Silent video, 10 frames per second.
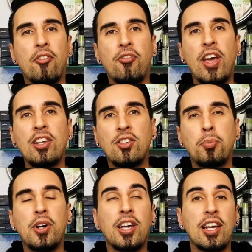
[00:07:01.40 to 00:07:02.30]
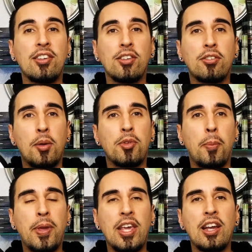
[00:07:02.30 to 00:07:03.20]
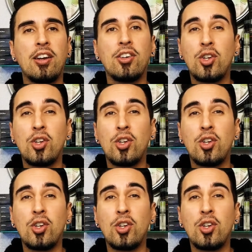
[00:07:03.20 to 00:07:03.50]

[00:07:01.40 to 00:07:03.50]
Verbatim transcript: on facebook instagram's up here